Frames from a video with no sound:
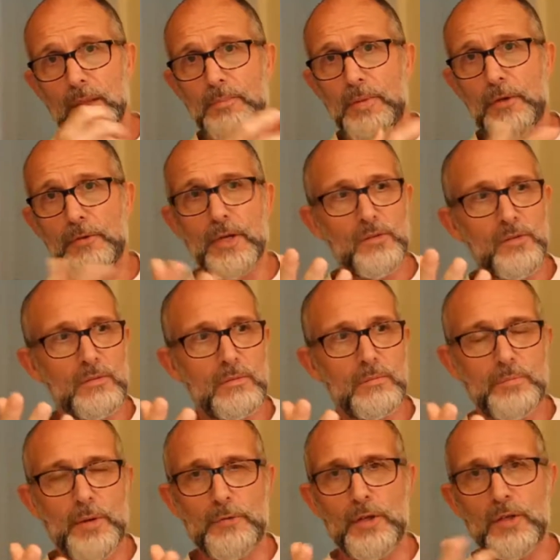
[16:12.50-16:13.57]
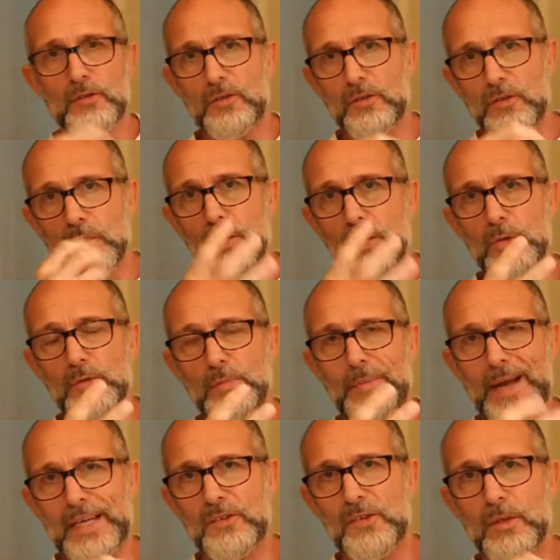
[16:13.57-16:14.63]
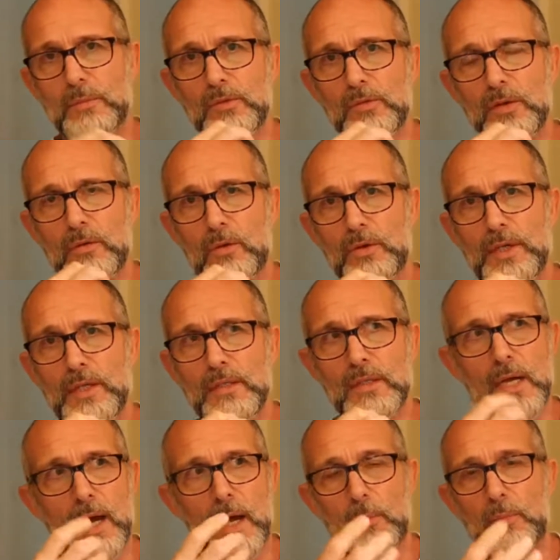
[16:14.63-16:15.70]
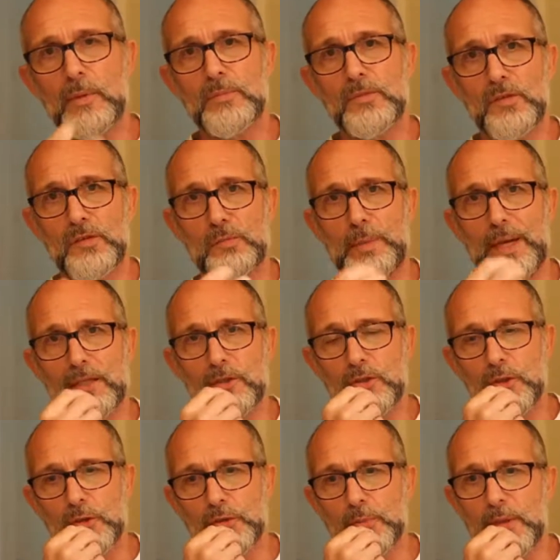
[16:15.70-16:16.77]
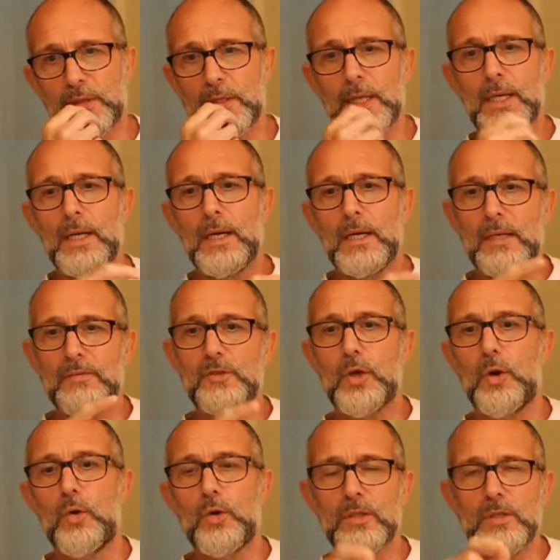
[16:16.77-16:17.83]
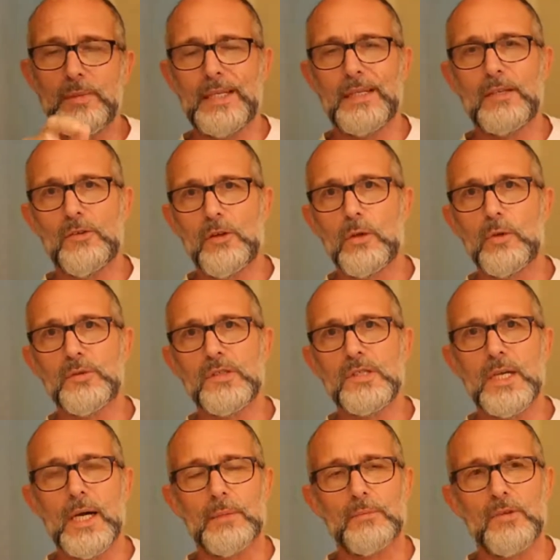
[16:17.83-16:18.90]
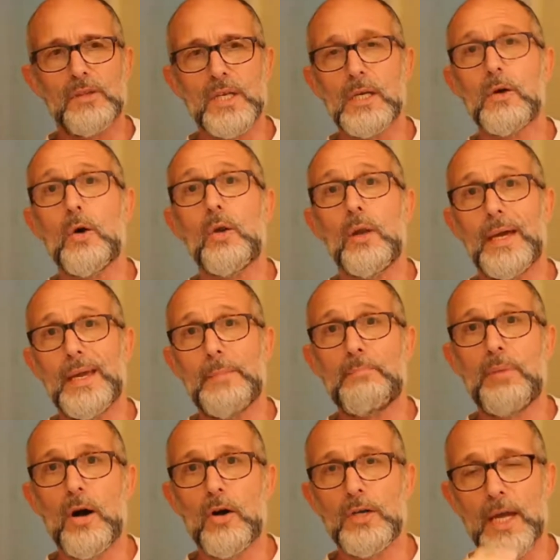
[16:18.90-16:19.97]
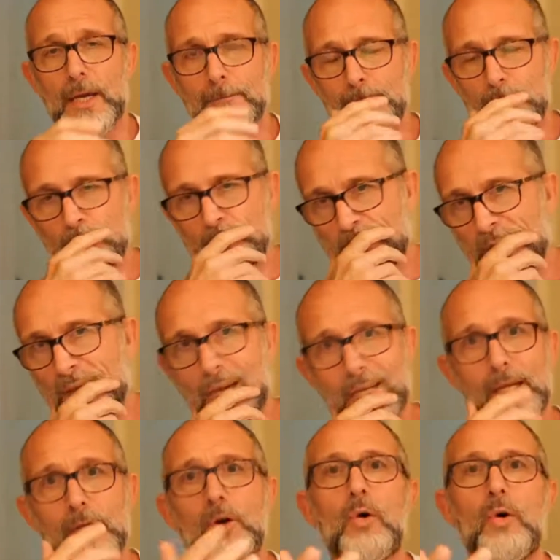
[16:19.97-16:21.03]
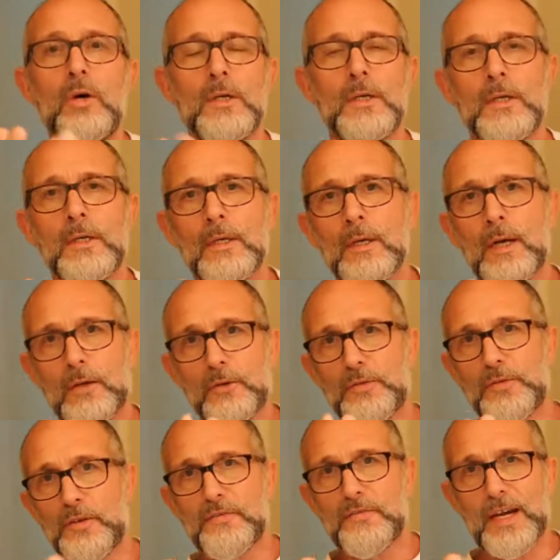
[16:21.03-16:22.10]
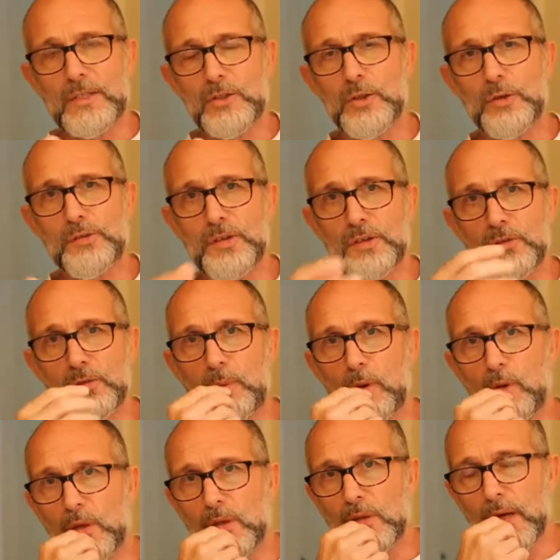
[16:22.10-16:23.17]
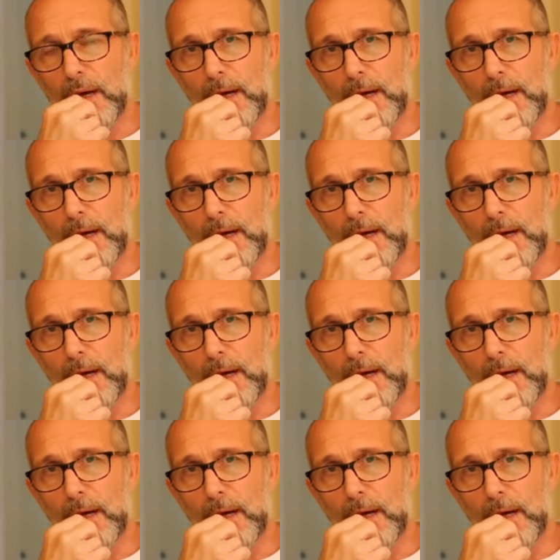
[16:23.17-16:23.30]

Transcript: Pyrrhonists use maxims in order to help them suspend judgment. And I've talked about this loads of times, a thing called epoche. And I know for a fact Justin's bought